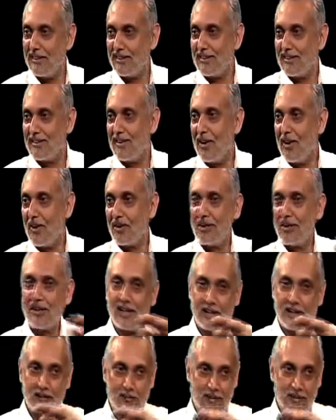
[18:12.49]
there longer
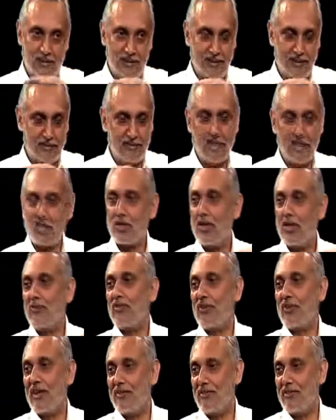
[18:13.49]
and eventually
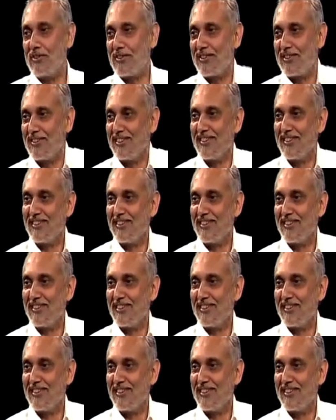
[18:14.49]
forever.